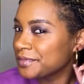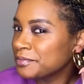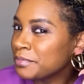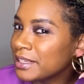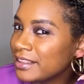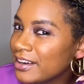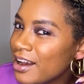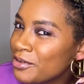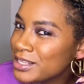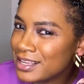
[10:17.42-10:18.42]
But they're
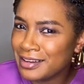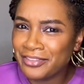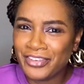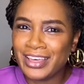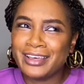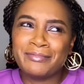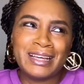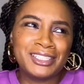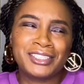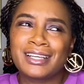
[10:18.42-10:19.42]
always gonna
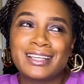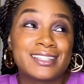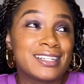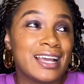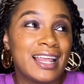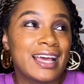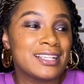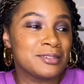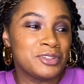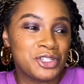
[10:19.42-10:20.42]
fit. Cause child, I got
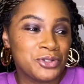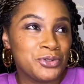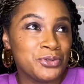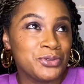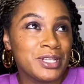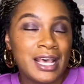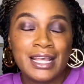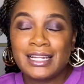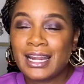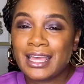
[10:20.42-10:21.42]
some shoes
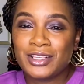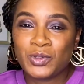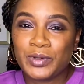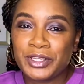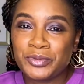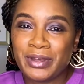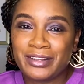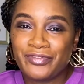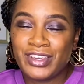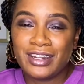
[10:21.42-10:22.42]
that I can't squeeze my
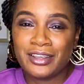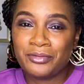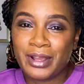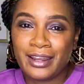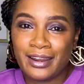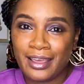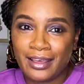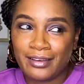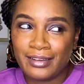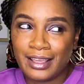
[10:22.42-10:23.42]
feet in right
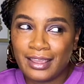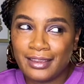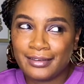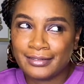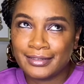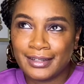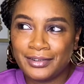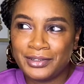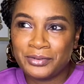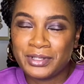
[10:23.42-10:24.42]
now. Like, I don't
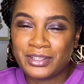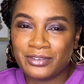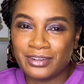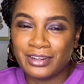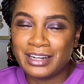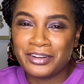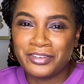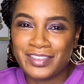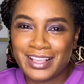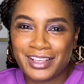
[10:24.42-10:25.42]
know what's going on. I don't know if
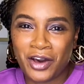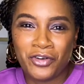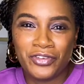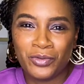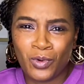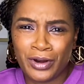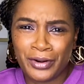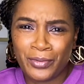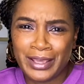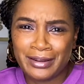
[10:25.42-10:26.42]
that's COVID water
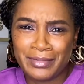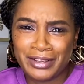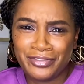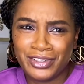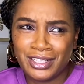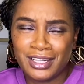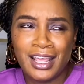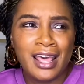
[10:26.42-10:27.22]
weight in my foot.